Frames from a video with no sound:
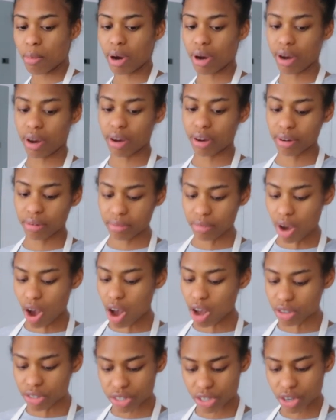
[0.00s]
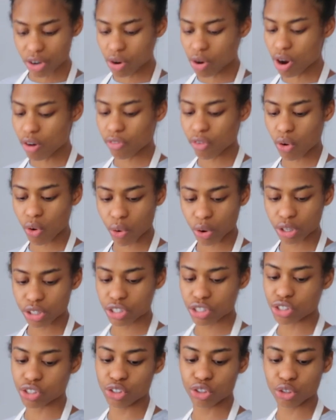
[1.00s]
Also, of
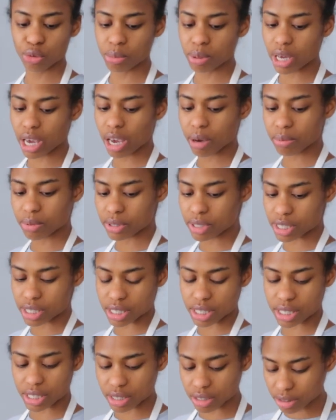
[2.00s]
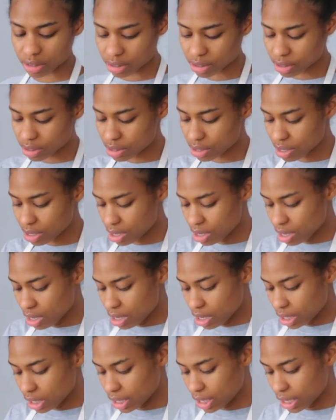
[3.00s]
course, you'll be able to still
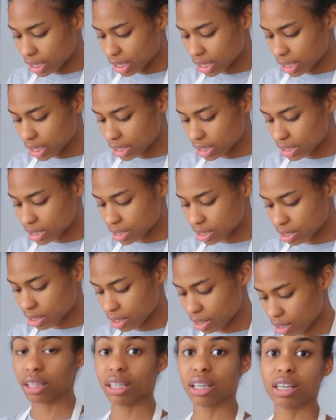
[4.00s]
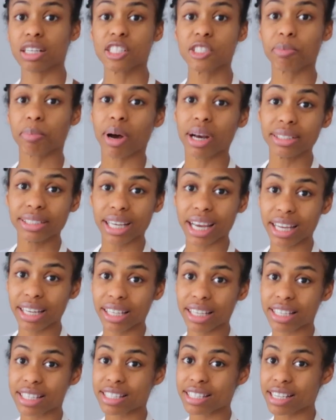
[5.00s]
get the
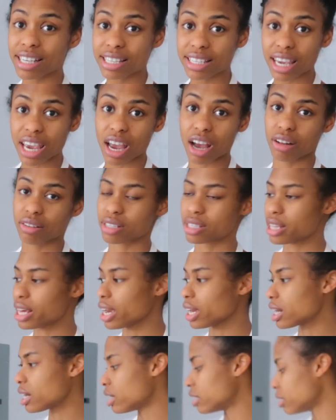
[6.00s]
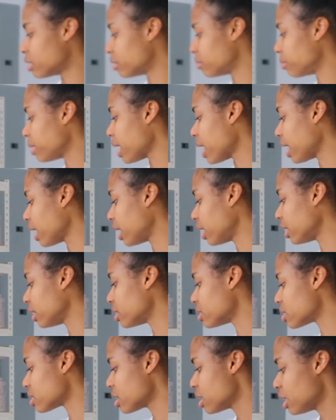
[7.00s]
spontaneous discounts that come,
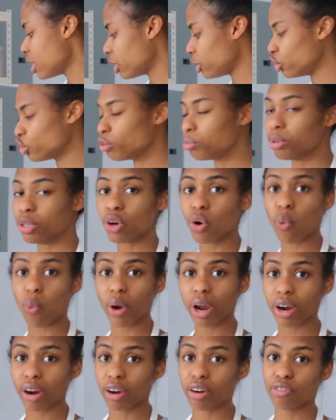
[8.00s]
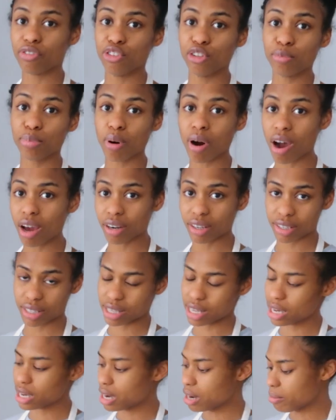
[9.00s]
and you'll be aware of new products
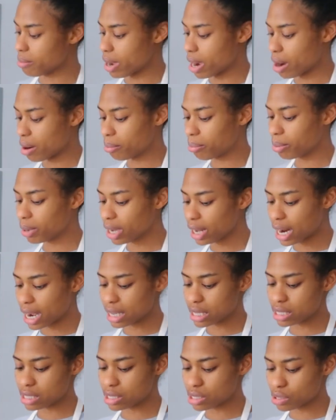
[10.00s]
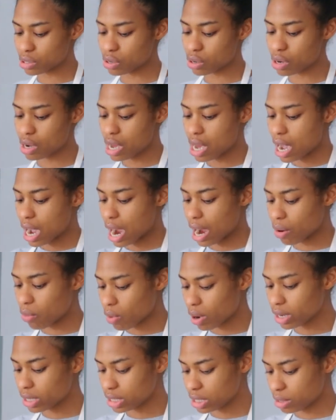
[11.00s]
that come out. But I
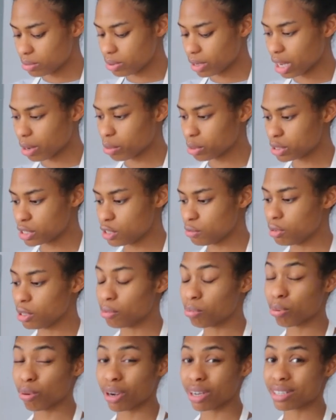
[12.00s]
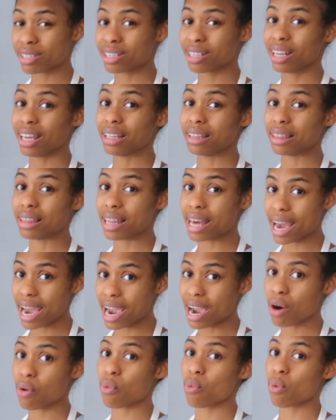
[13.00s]
wanted to be able to be present in
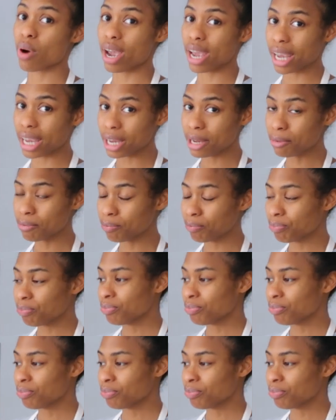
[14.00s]
that way.